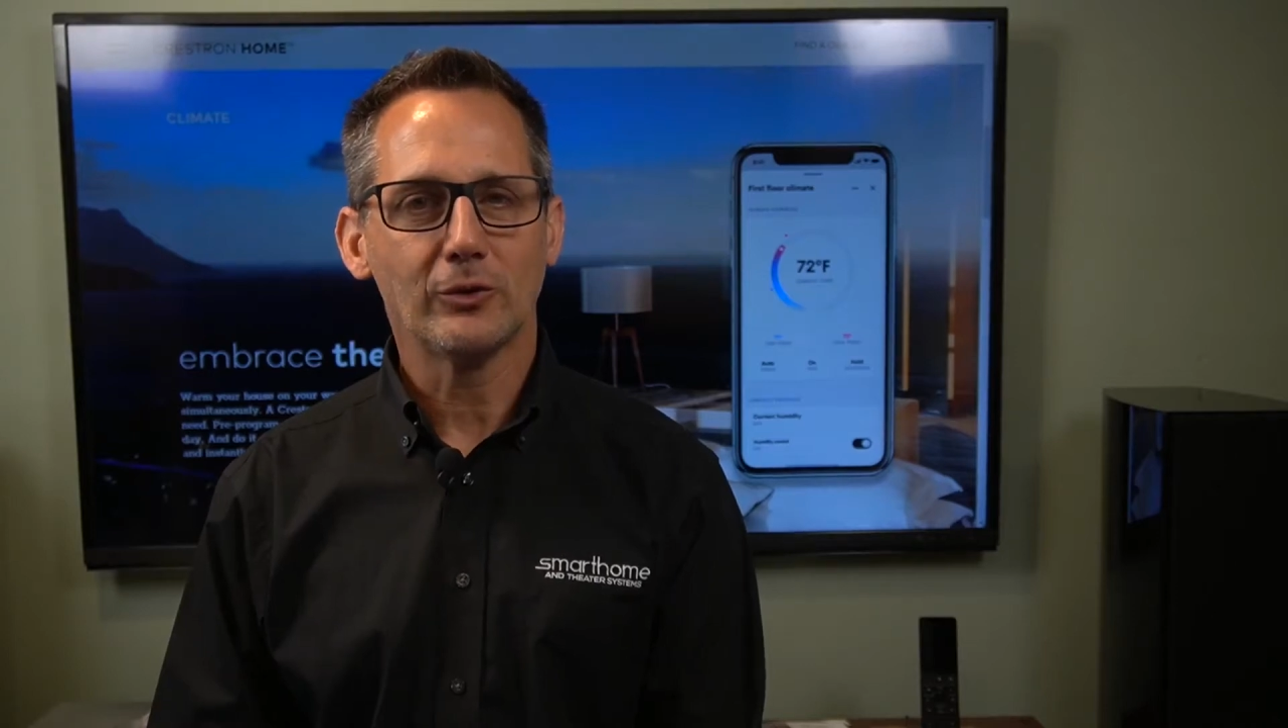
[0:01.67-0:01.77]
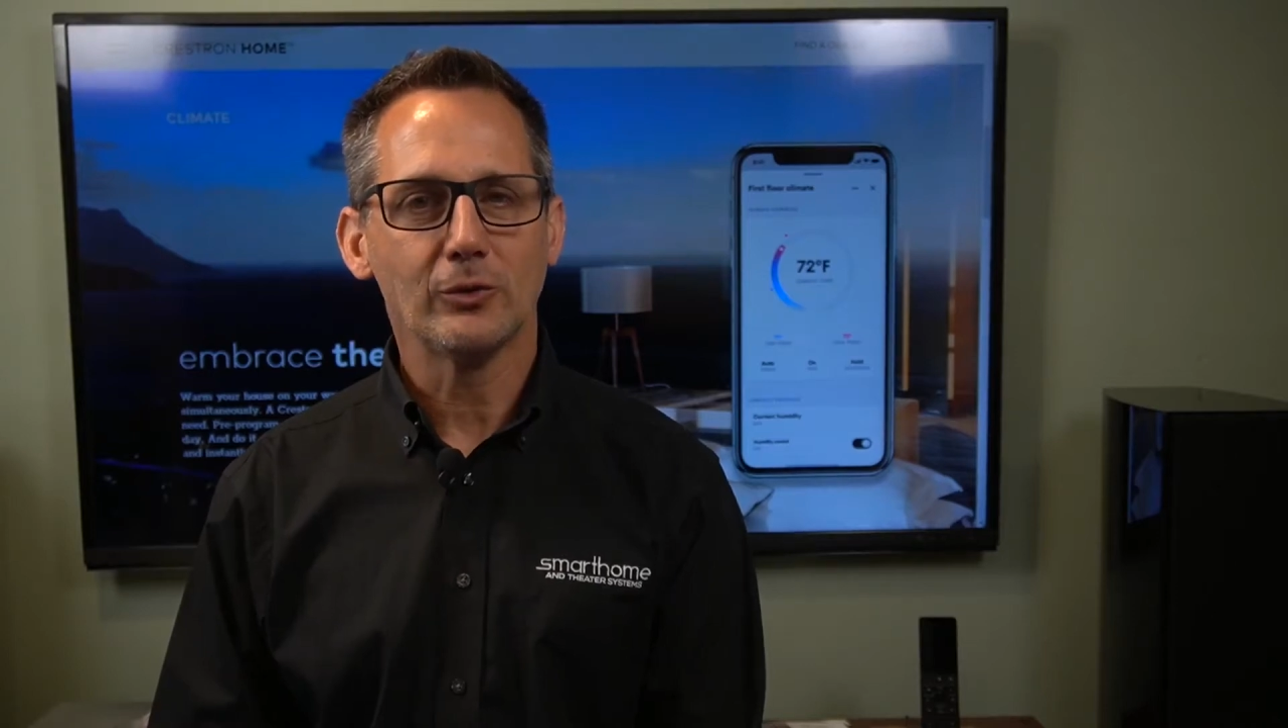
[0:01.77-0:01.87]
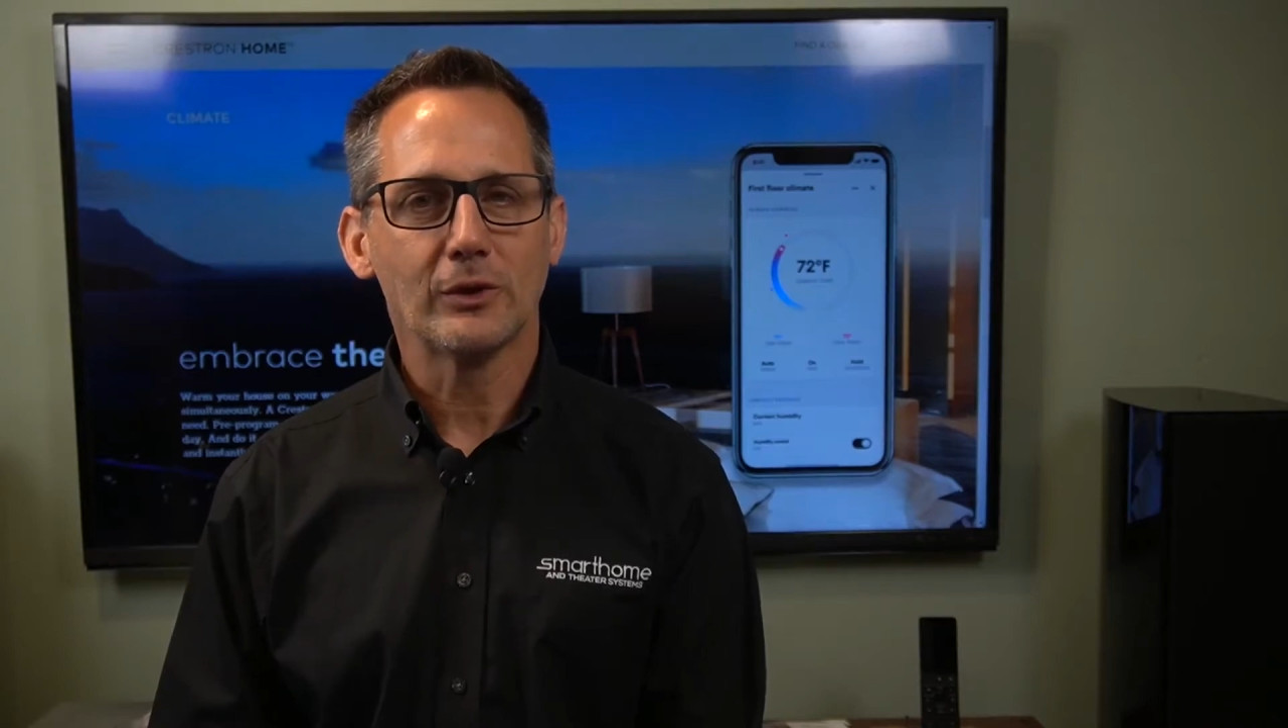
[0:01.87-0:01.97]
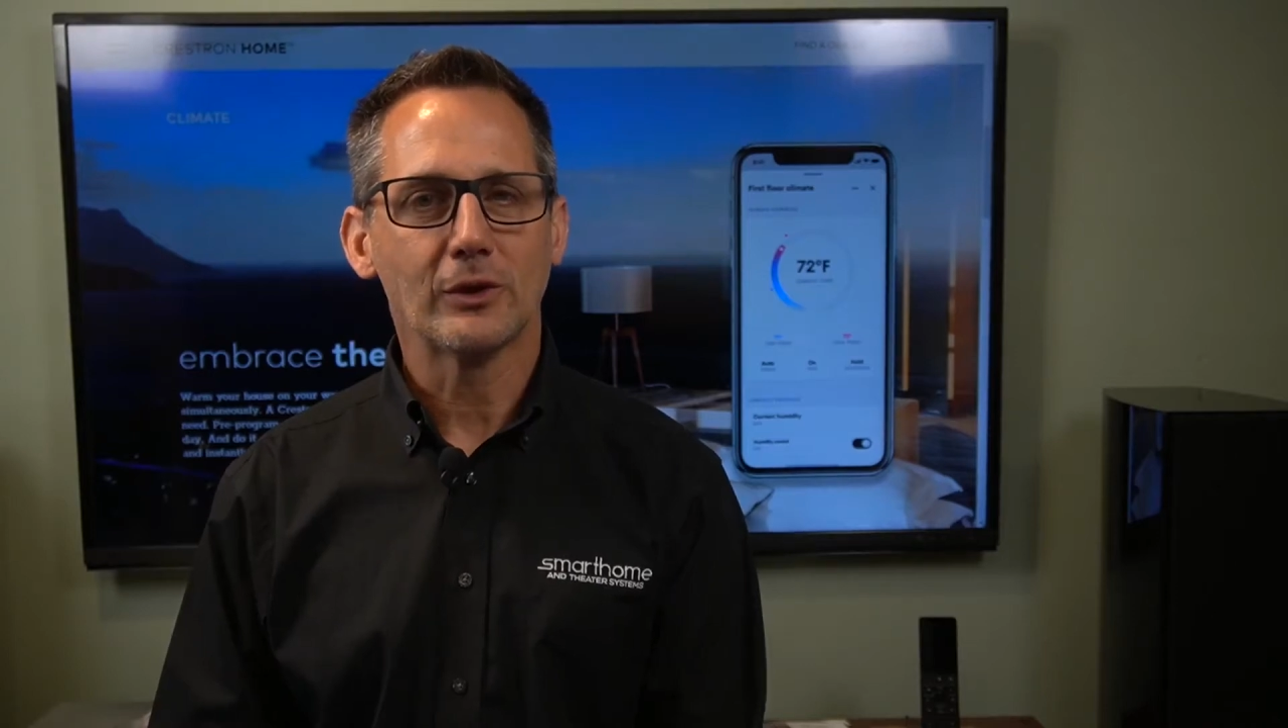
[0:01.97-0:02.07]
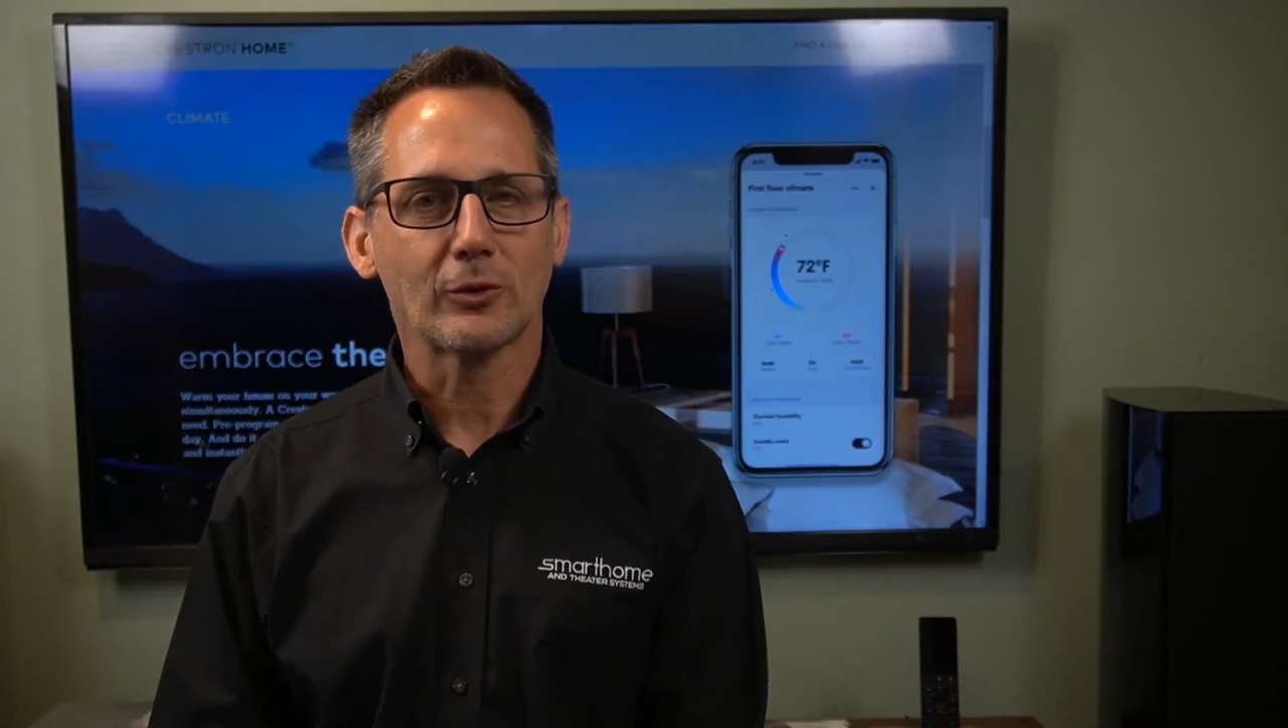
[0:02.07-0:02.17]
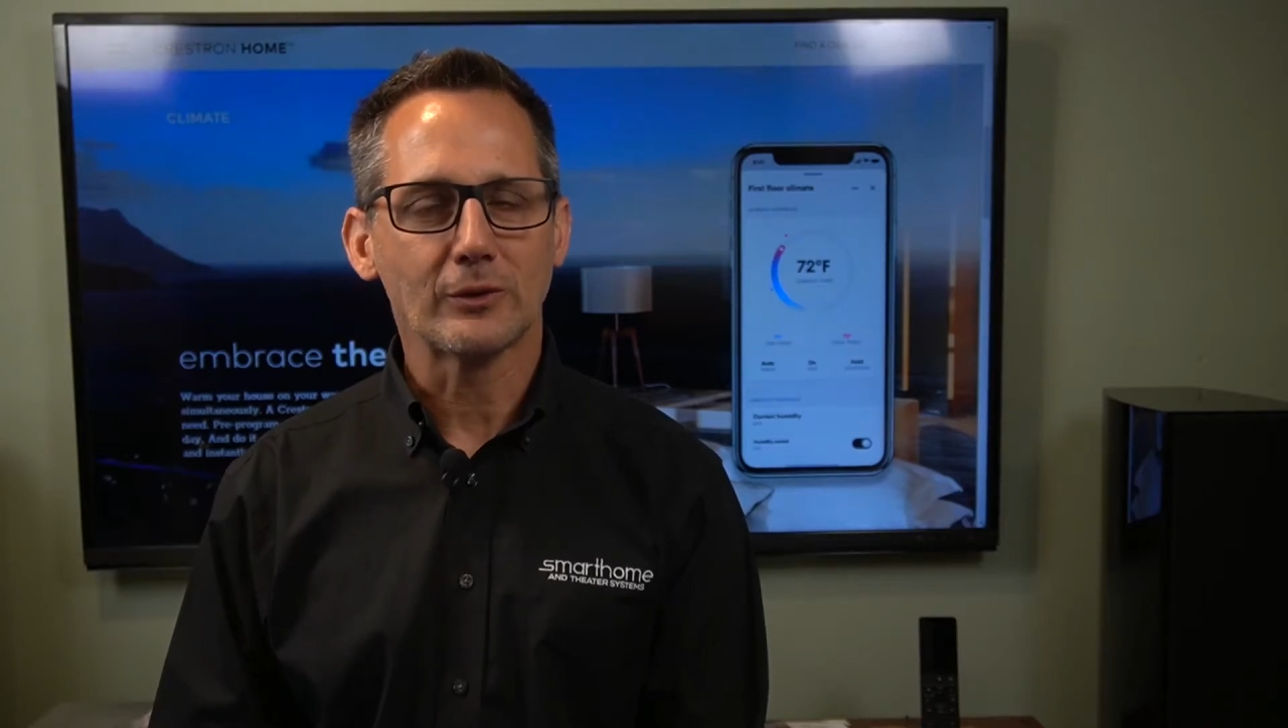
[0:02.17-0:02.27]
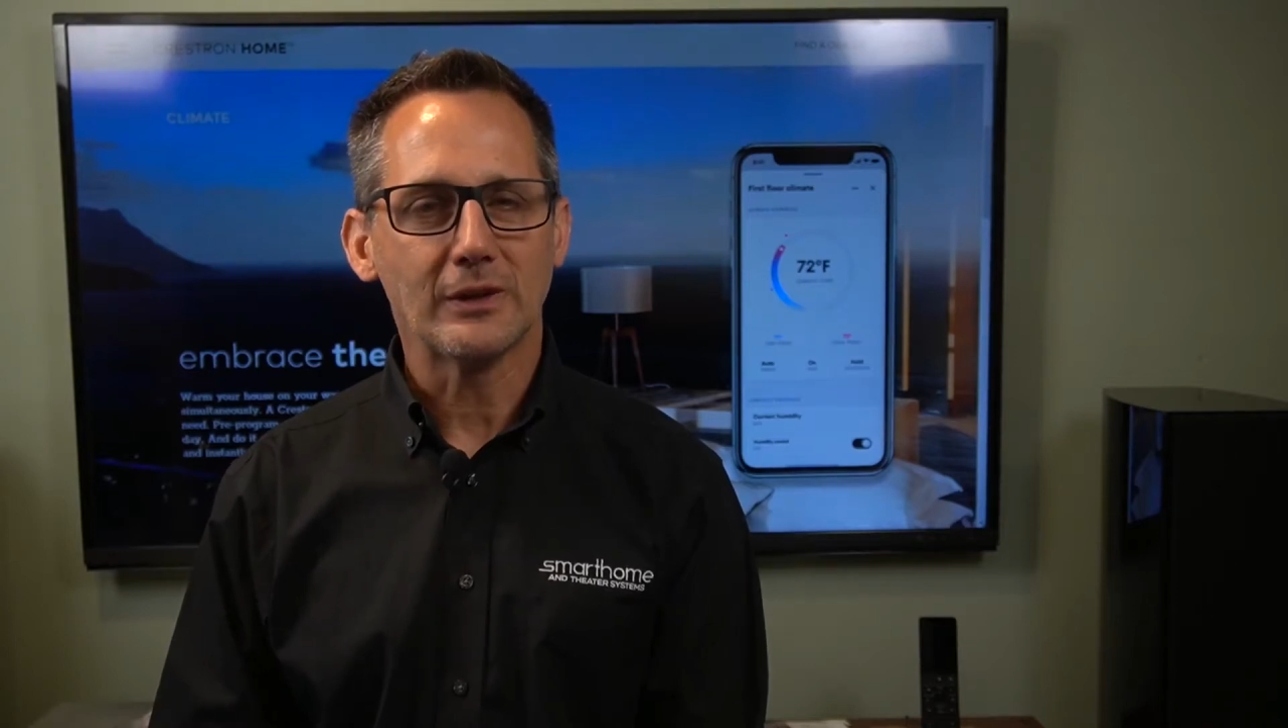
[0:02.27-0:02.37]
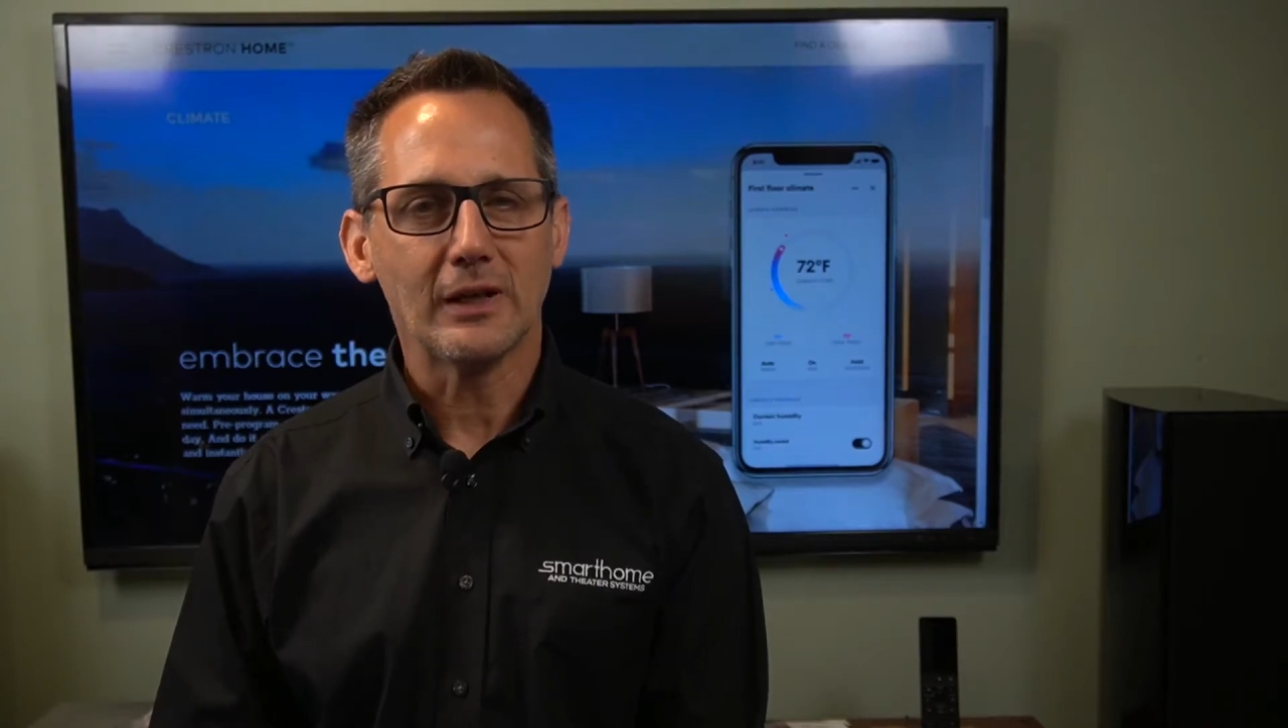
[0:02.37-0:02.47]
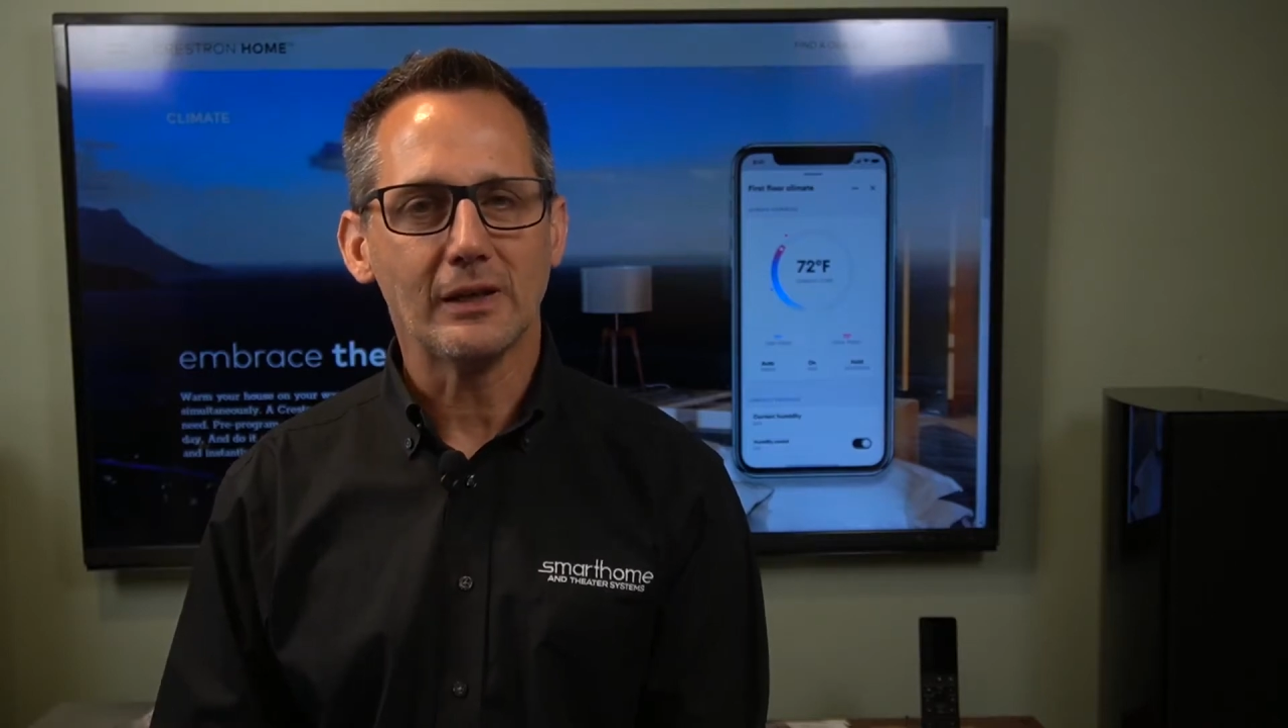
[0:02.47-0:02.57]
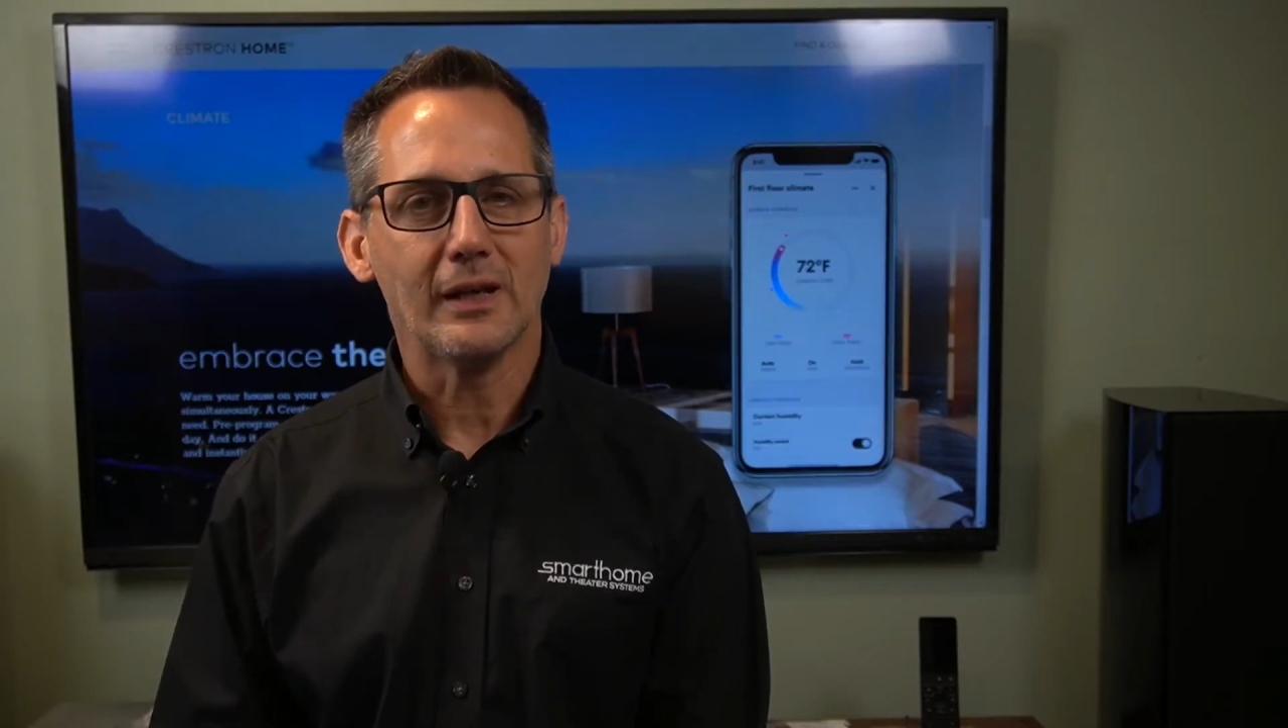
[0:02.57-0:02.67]
you can
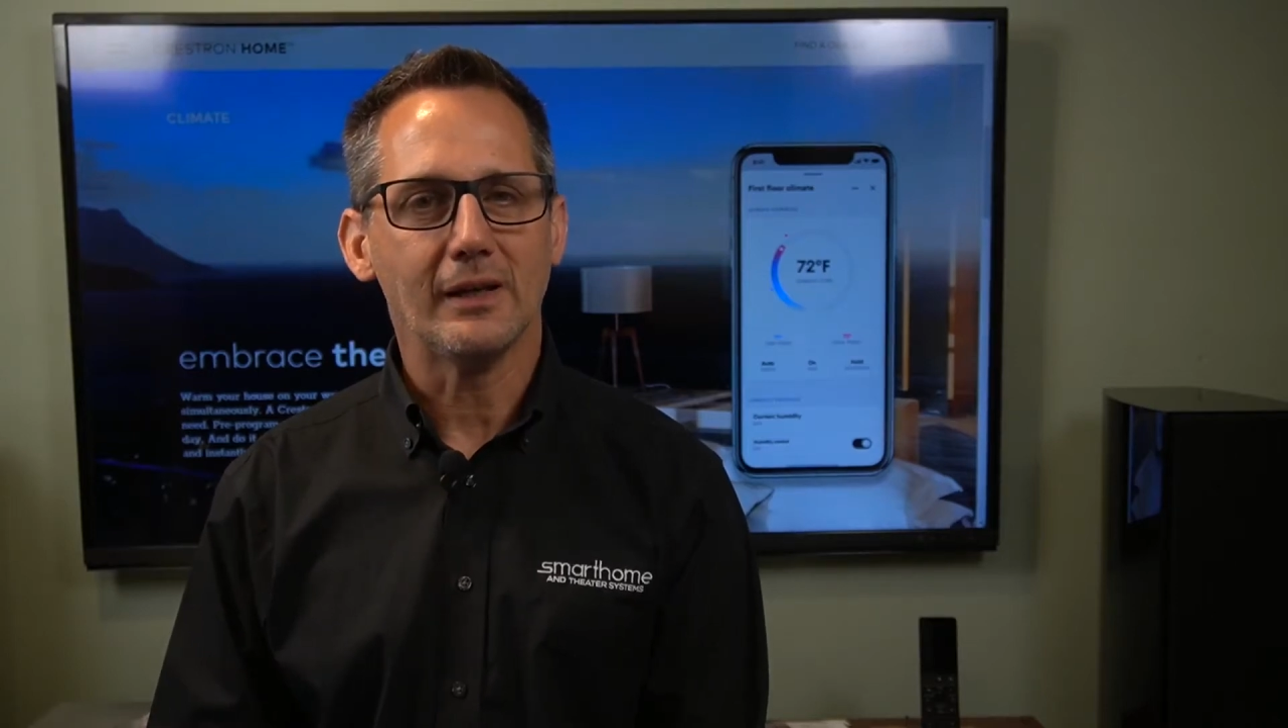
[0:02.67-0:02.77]
create and